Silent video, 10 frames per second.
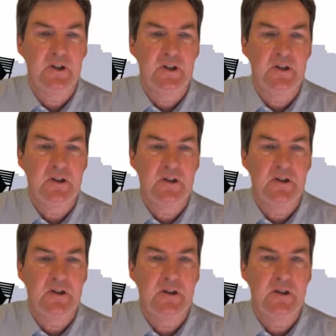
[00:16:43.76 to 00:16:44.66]

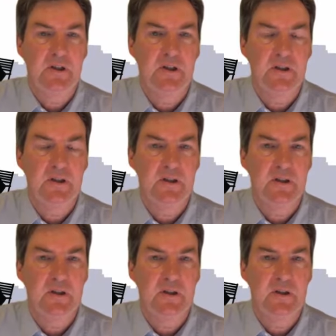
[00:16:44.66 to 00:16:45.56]

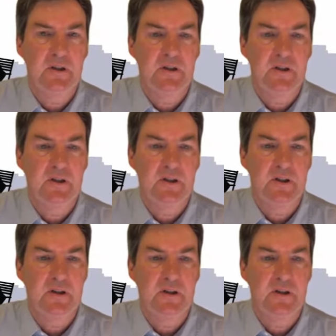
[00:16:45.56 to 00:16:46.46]

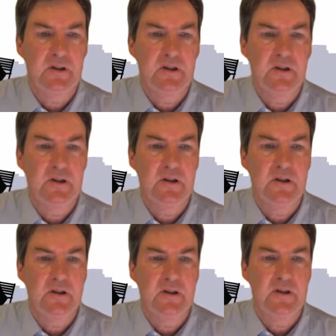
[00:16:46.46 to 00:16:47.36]

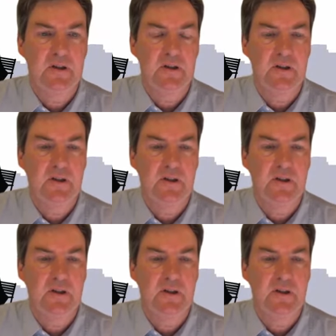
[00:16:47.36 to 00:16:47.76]
The person shown says nothing.